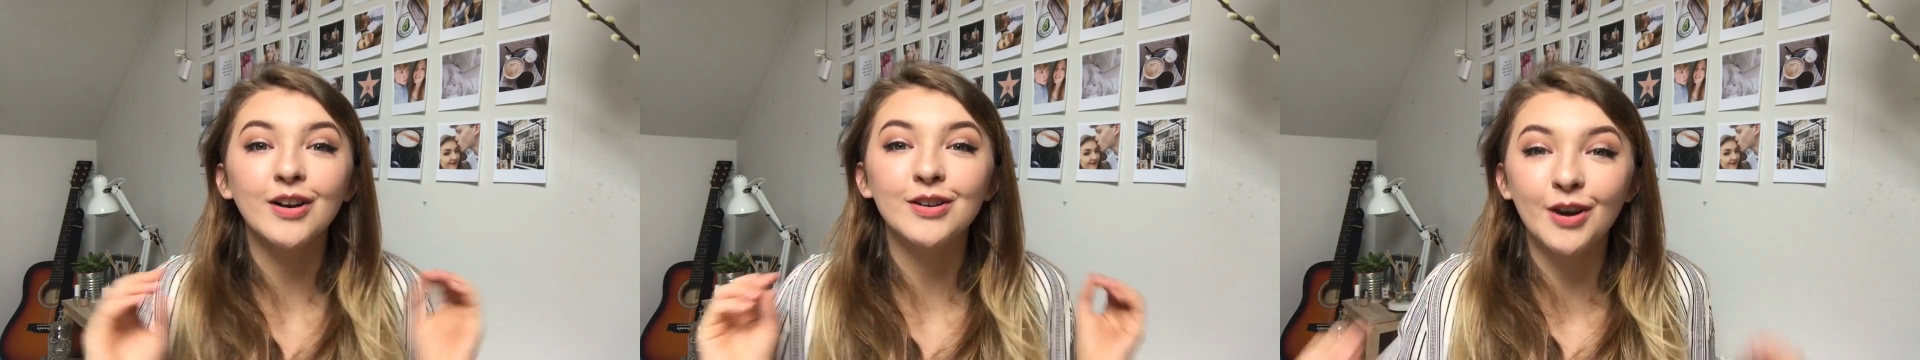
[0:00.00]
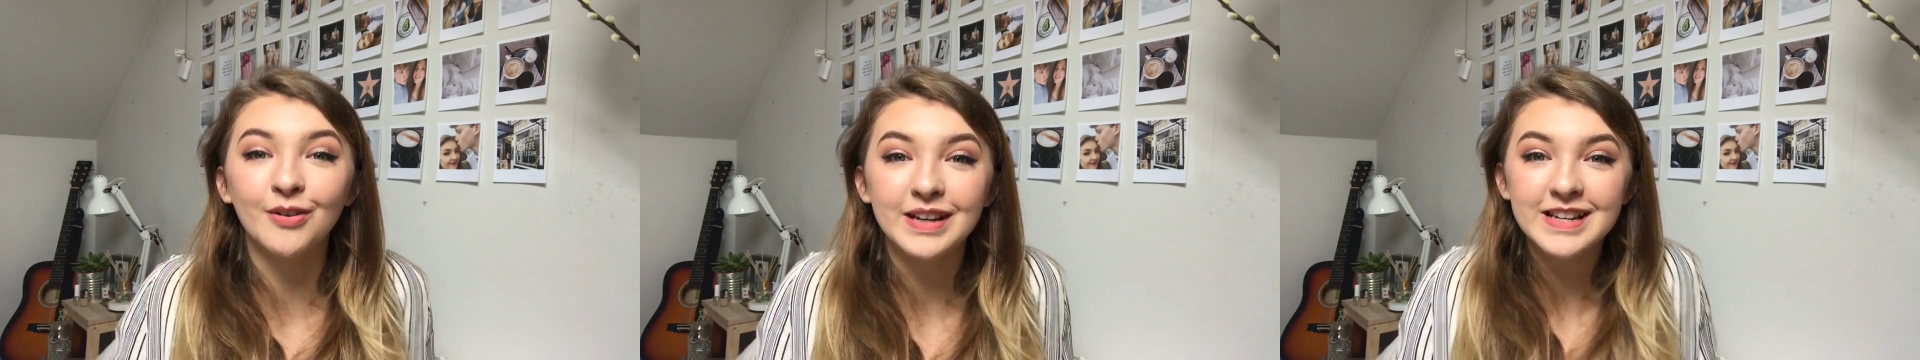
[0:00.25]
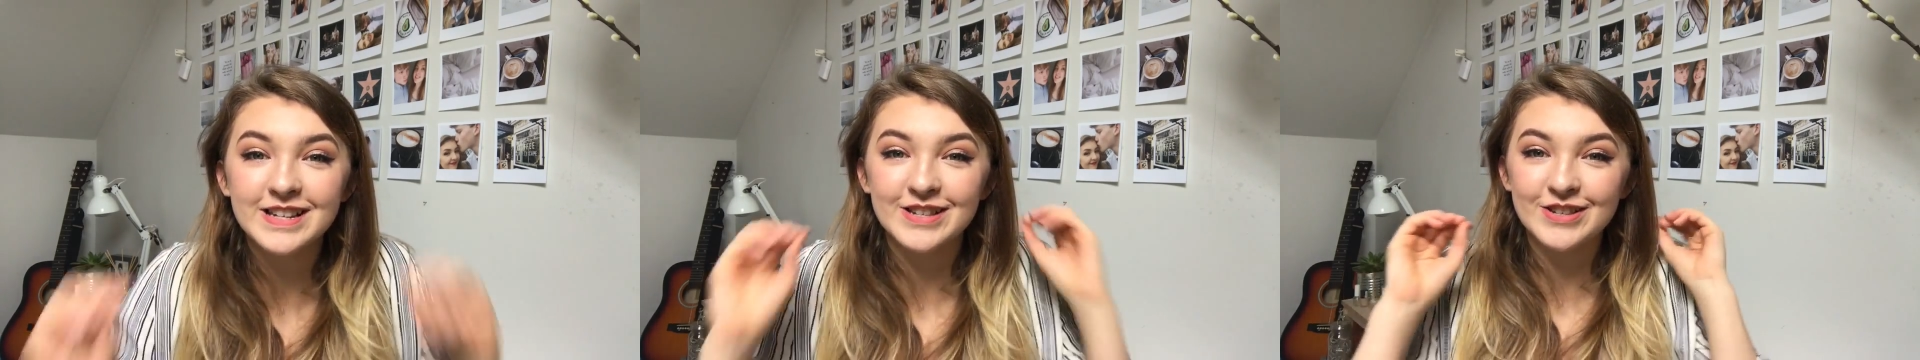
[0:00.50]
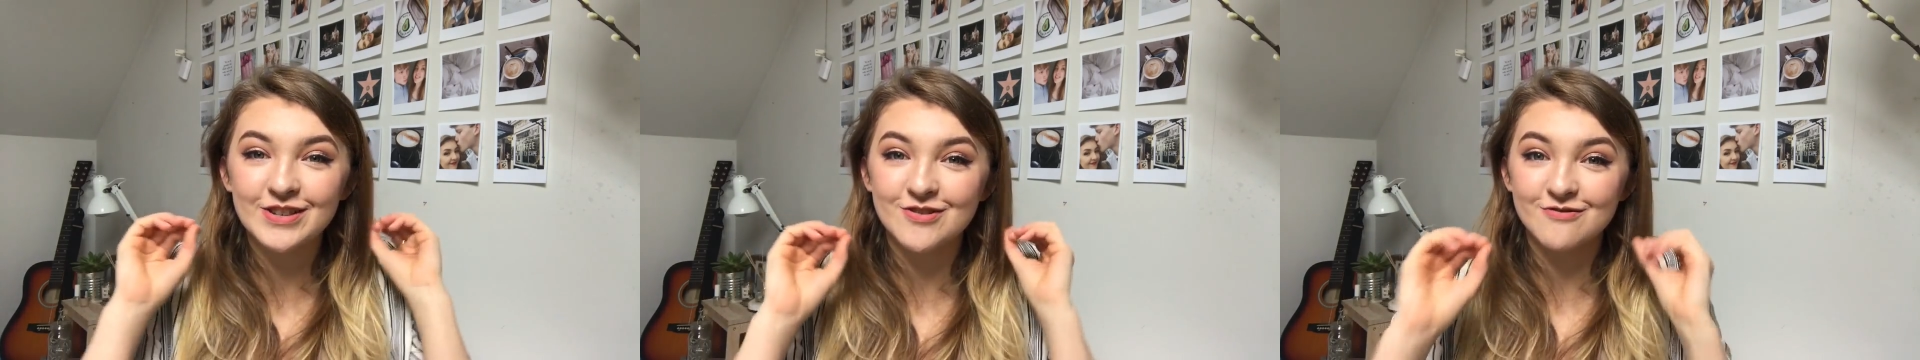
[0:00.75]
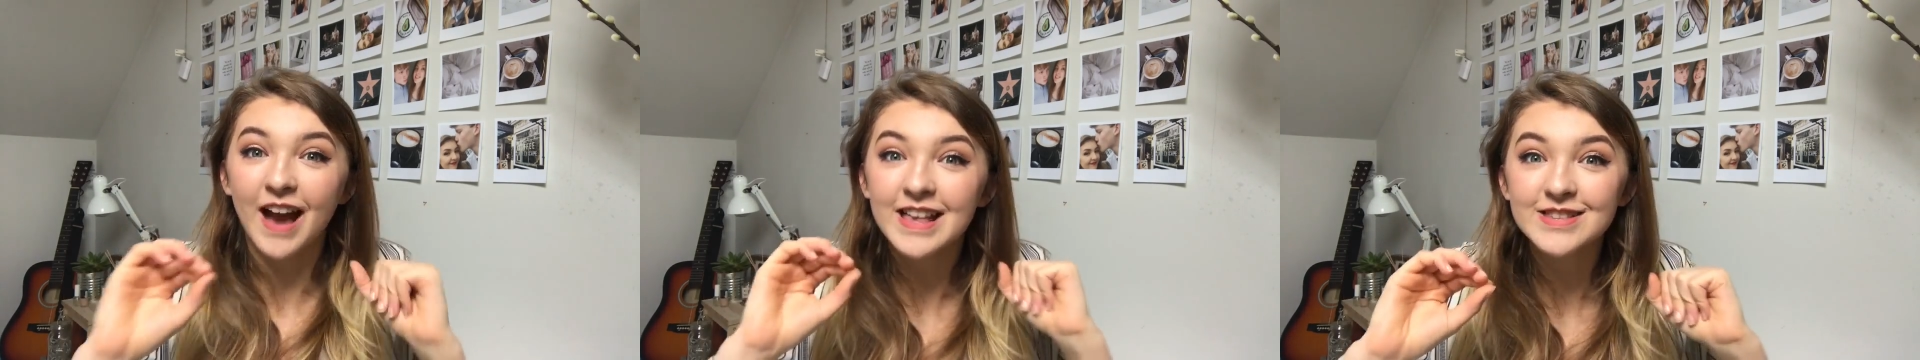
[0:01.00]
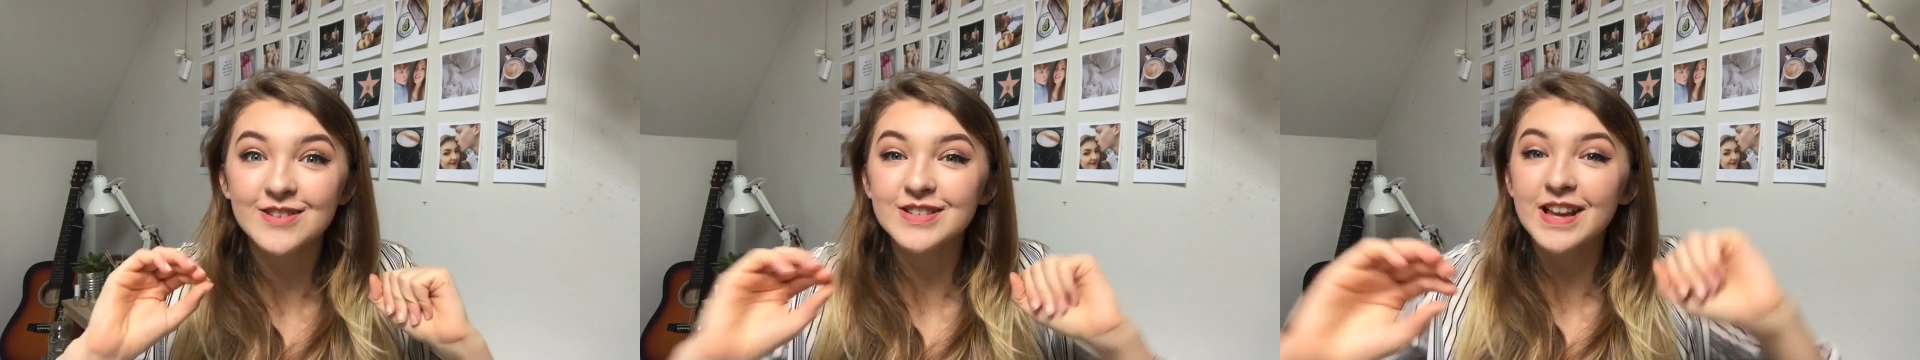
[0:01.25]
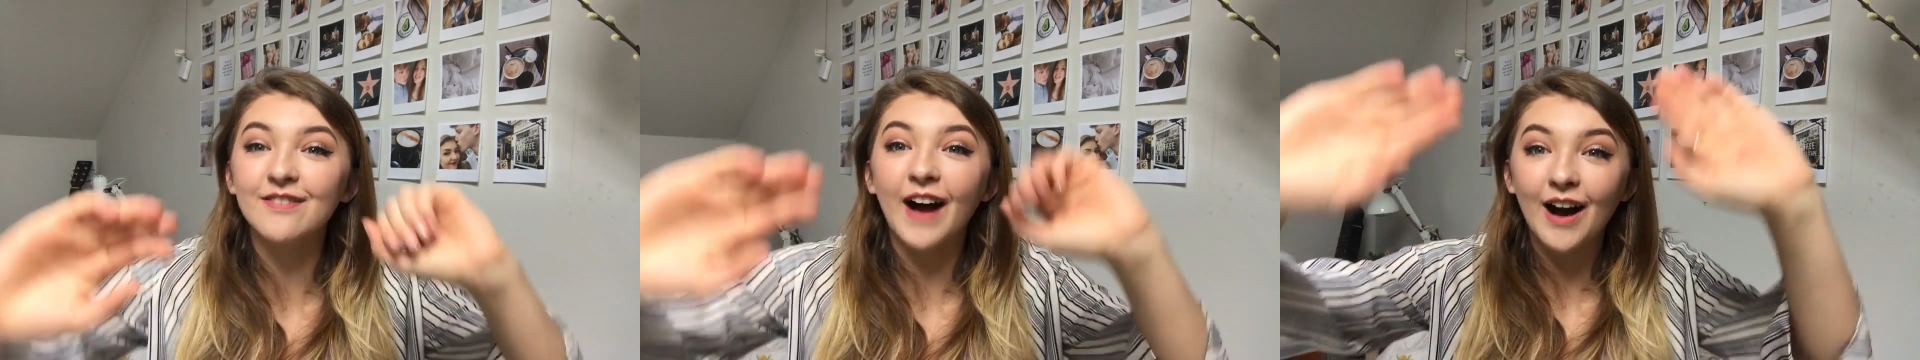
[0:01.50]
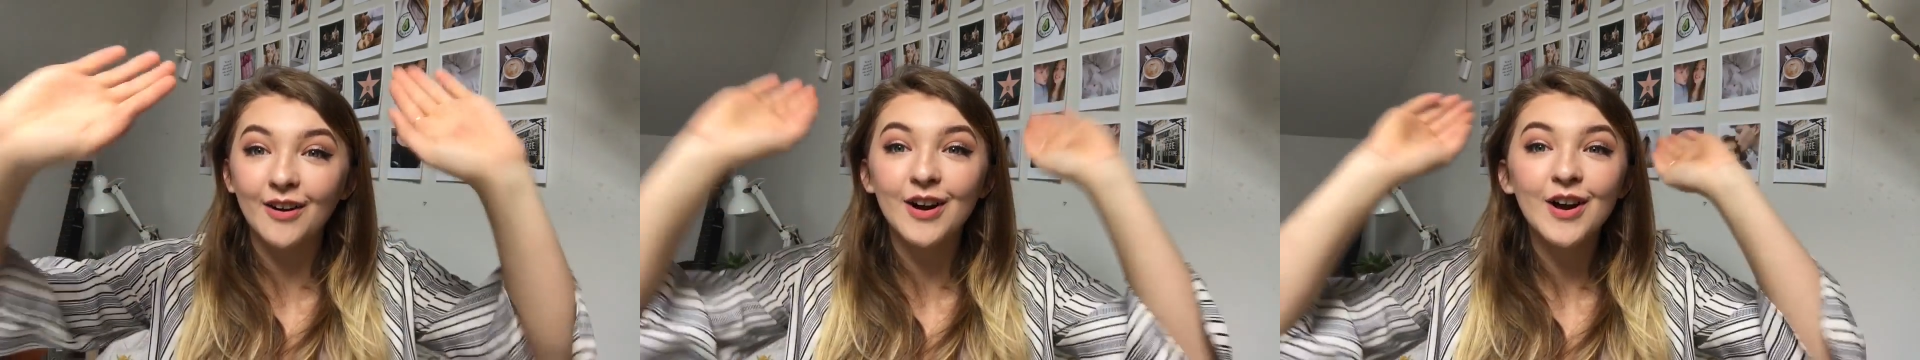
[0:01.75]
going to stress yourself
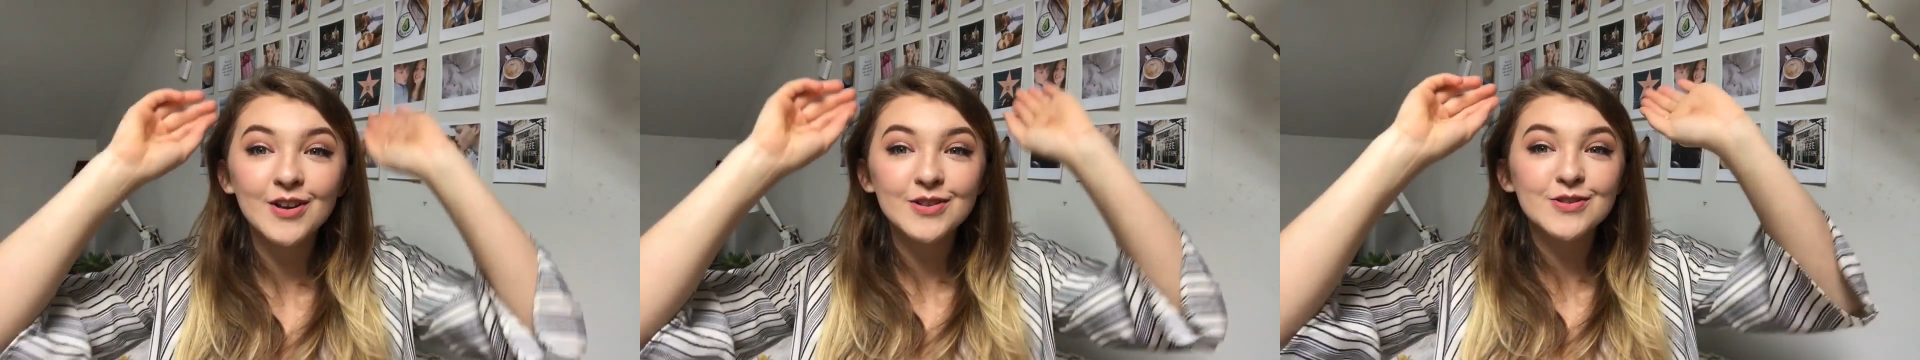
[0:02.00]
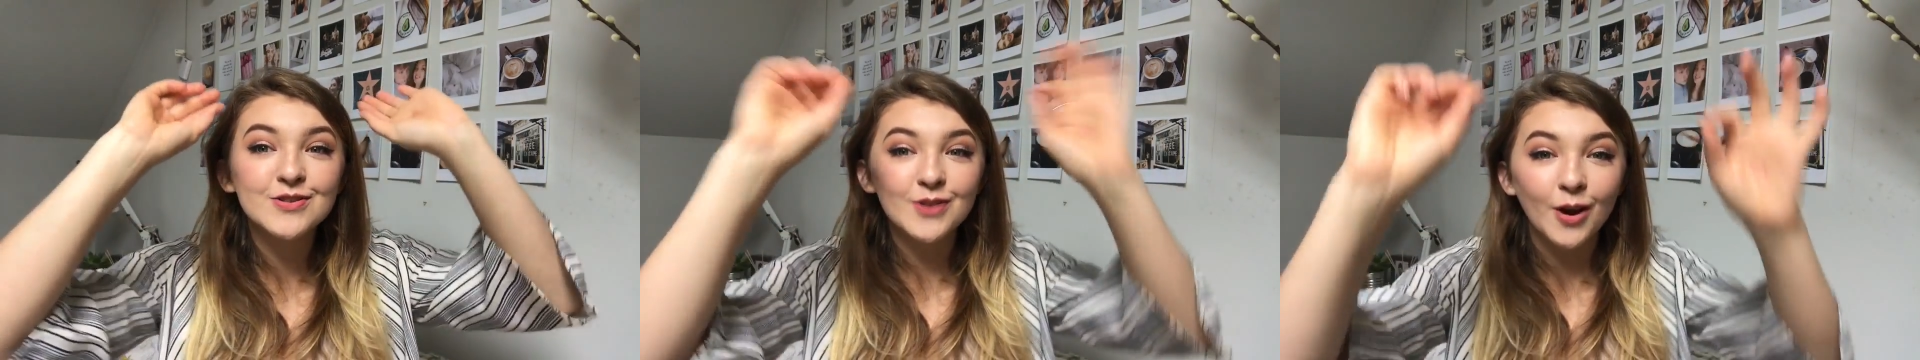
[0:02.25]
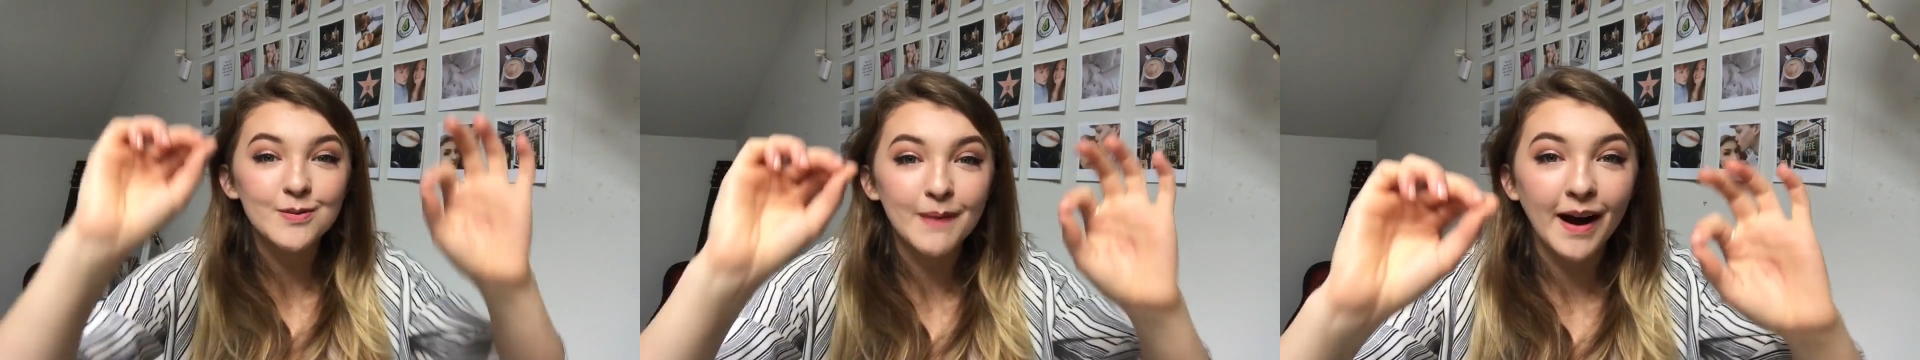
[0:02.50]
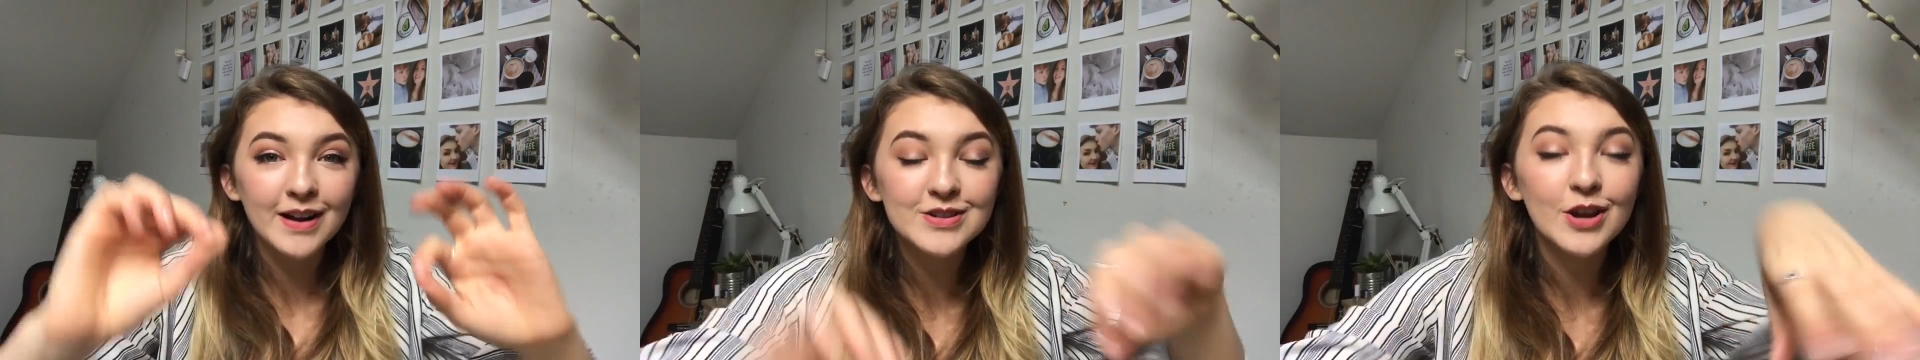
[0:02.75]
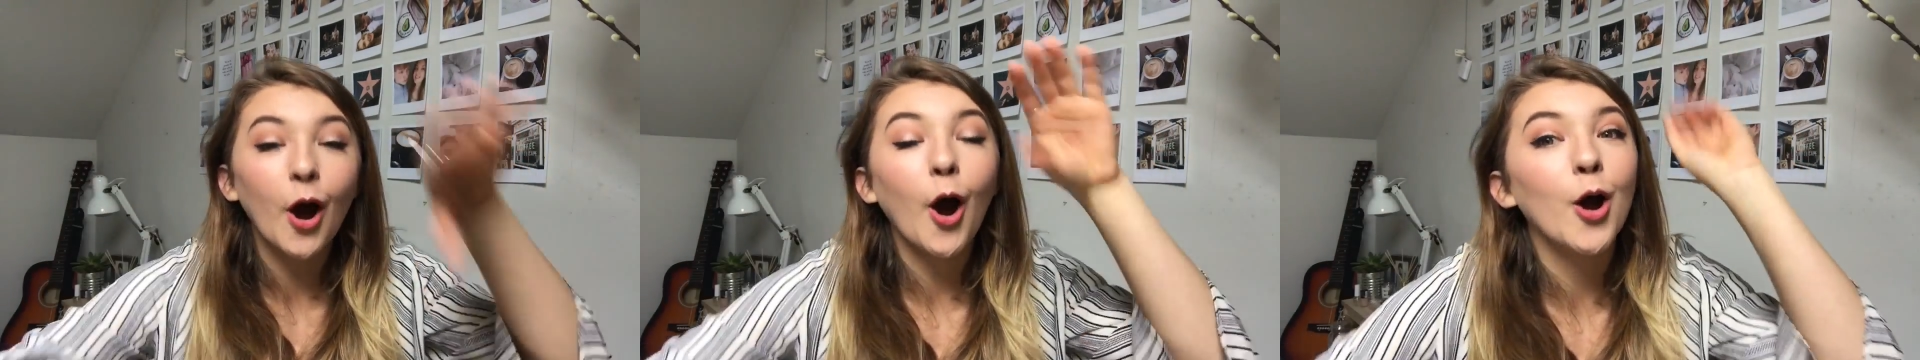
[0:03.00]
out so much.